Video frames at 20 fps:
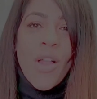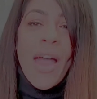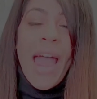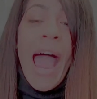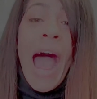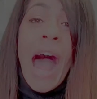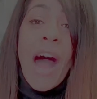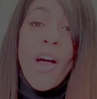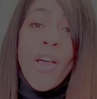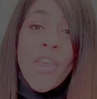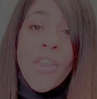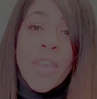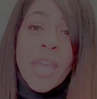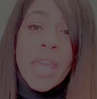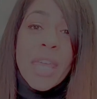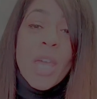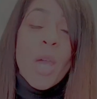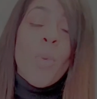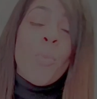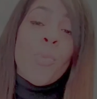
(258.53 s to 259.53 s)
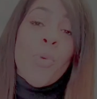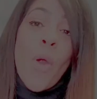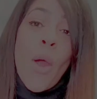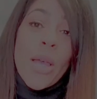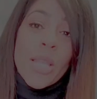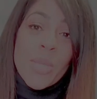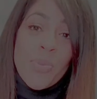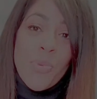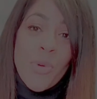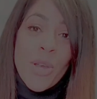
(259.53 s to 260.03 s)
healthy,
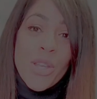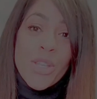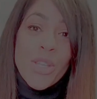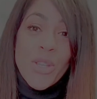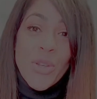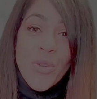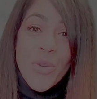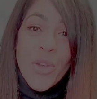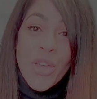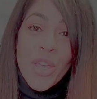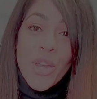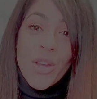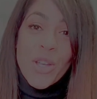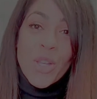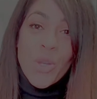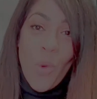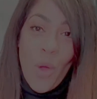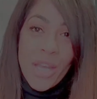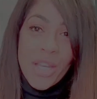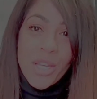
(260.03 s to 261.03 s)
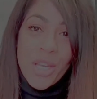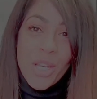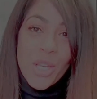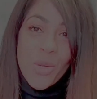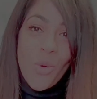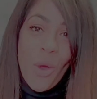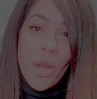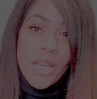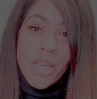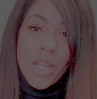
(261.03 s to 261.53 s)
prosperous New Year
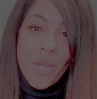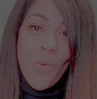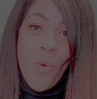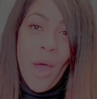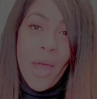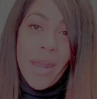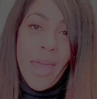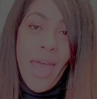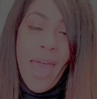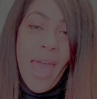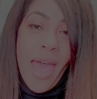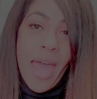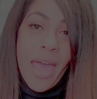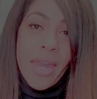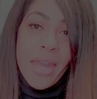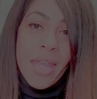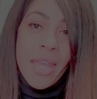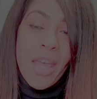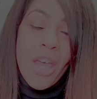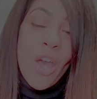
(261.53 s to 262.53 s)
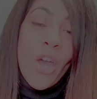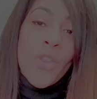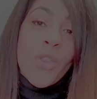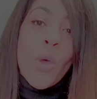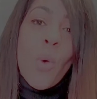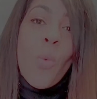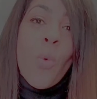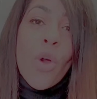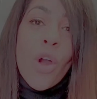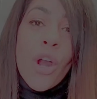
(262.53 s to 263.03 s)
2021 ahead.
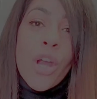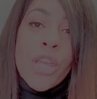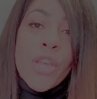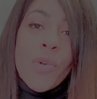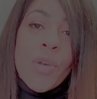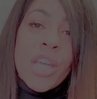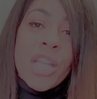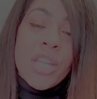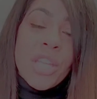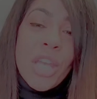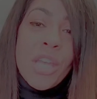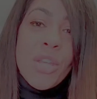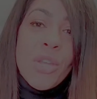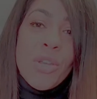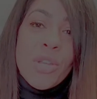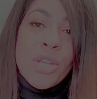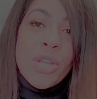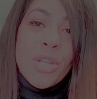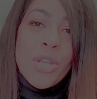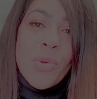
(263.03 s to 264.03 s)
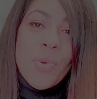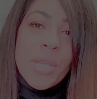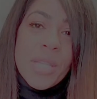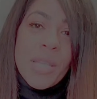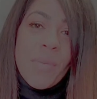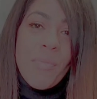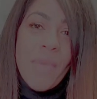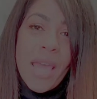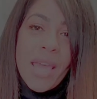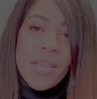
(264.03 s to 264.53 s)
The work you continue to do is
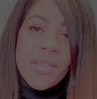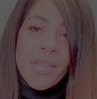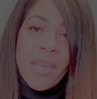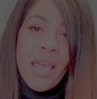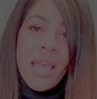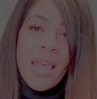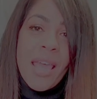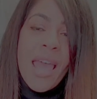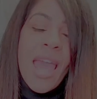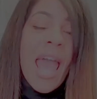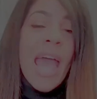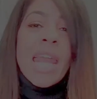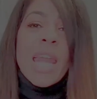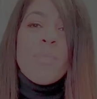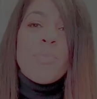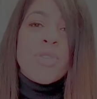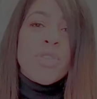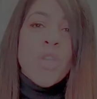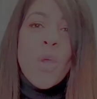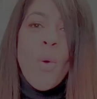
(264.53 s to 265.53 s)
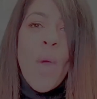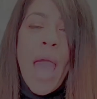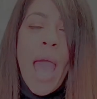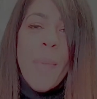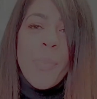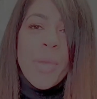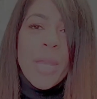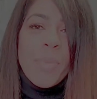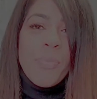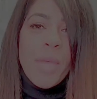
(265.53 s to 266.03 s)
amazing and I'm so
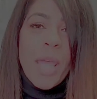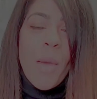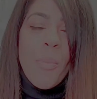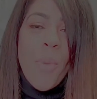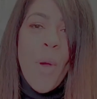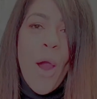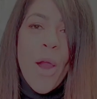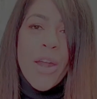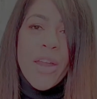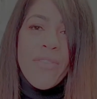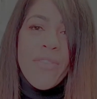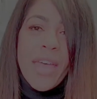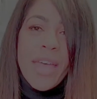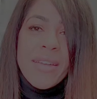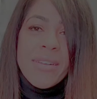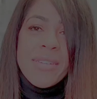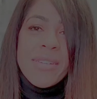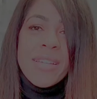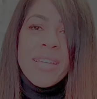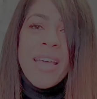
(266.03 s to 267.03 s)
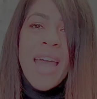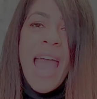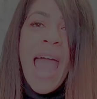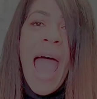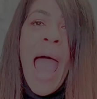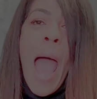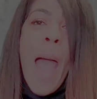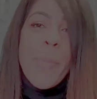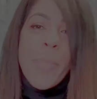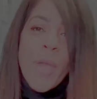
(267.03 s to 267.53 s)
happy to be a part of it.
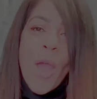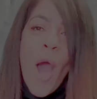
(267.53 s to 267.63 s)
Happy